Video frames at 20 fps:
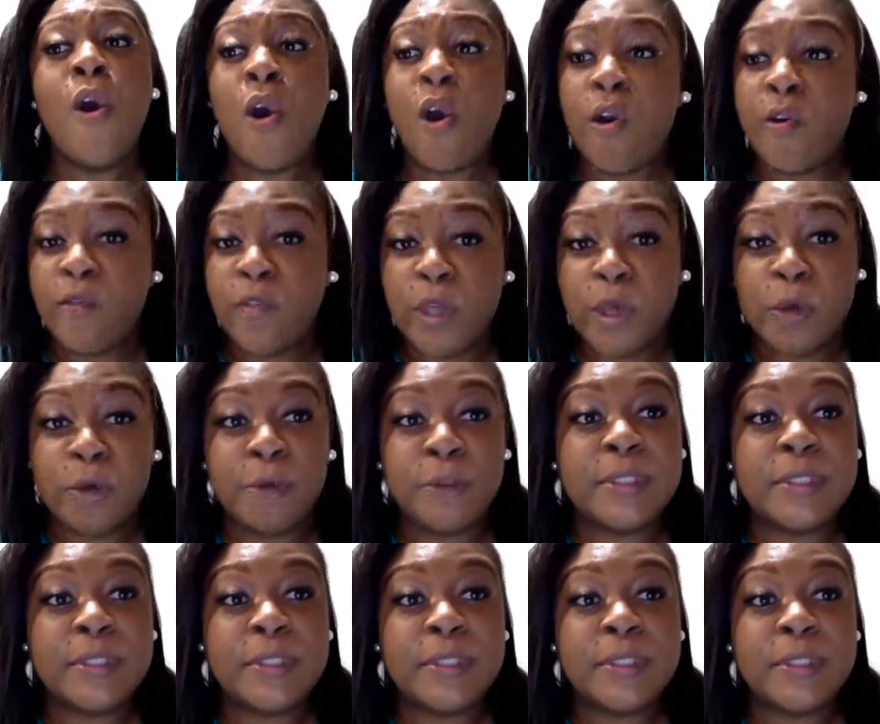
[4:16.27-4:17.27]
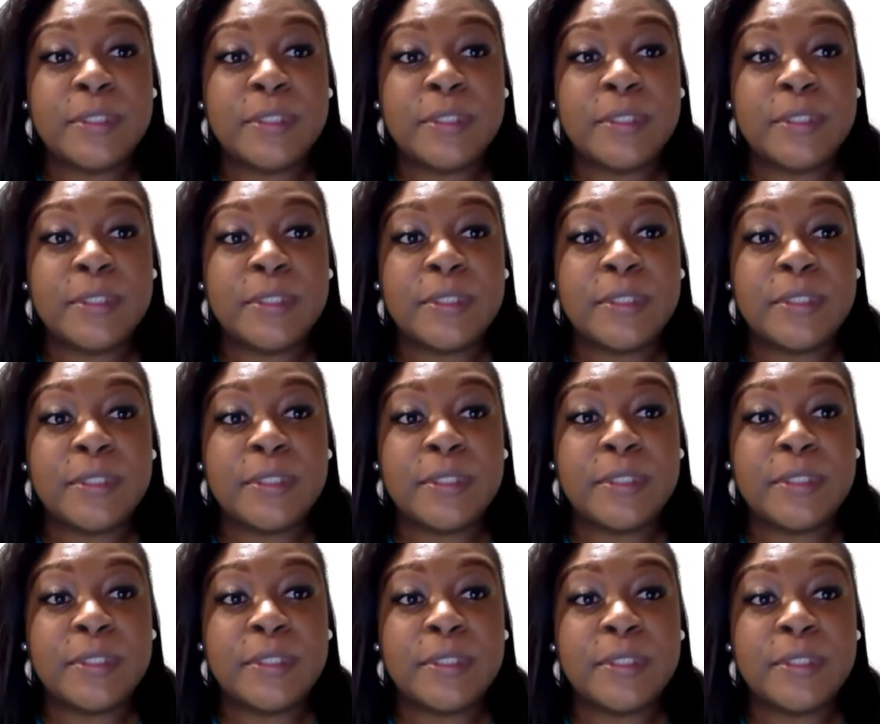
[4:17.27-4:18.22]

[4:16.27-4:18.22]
of those people?